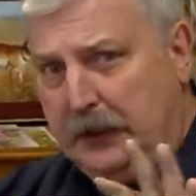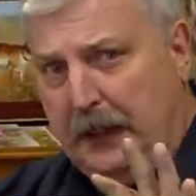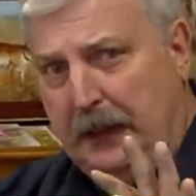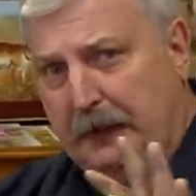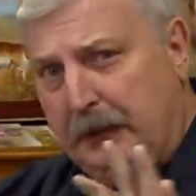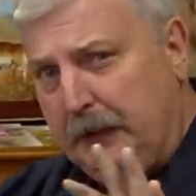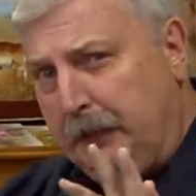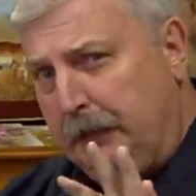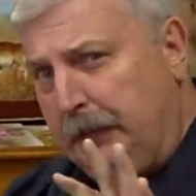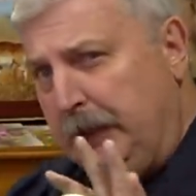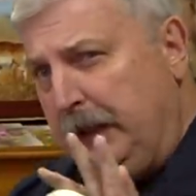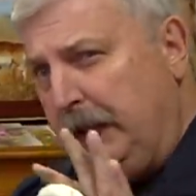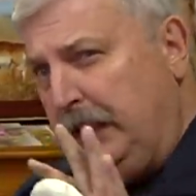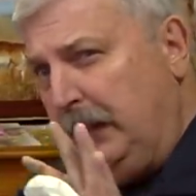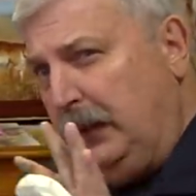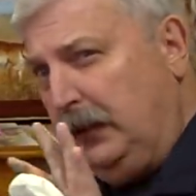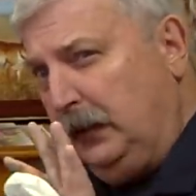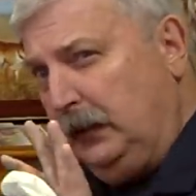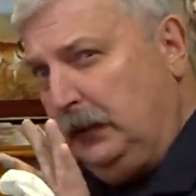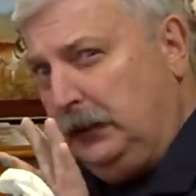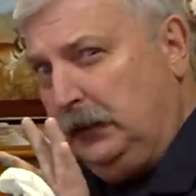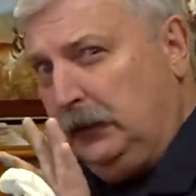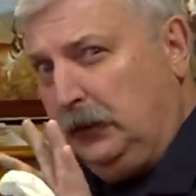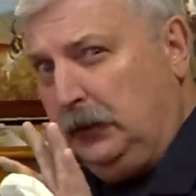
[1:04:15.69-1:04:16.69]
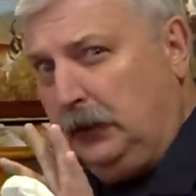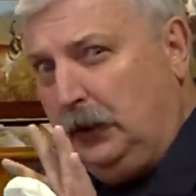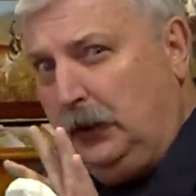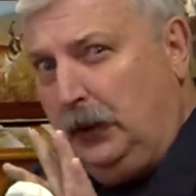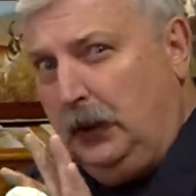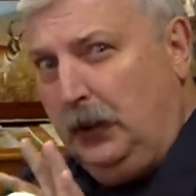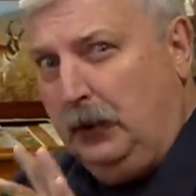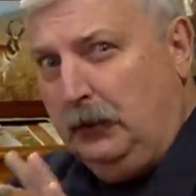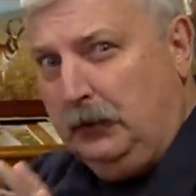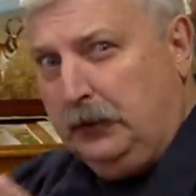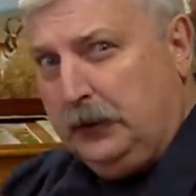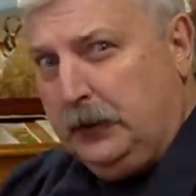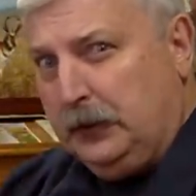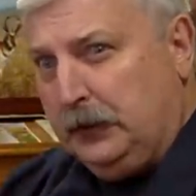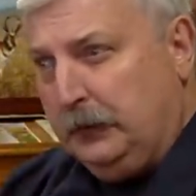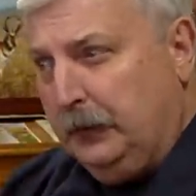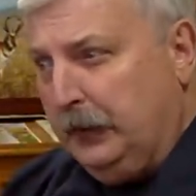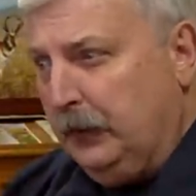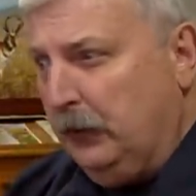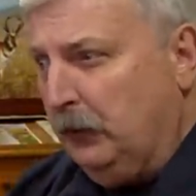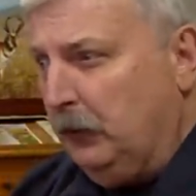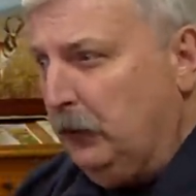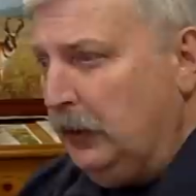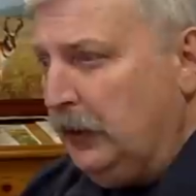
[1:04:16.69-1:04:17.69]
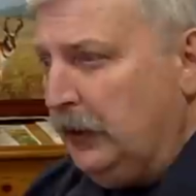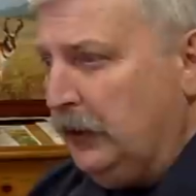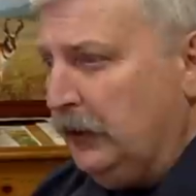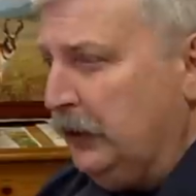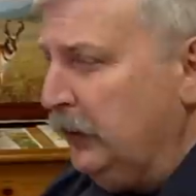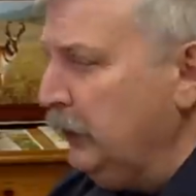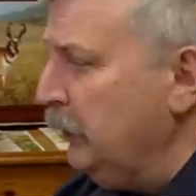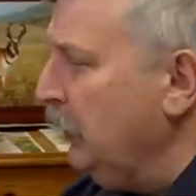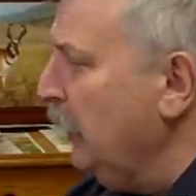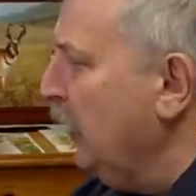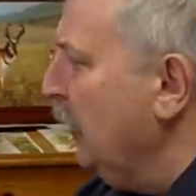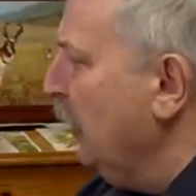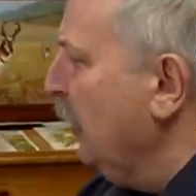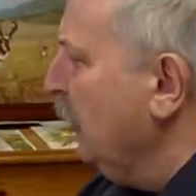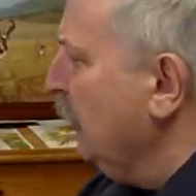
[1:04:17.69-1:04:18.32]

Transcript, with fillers: have to be a little close because we don't want to do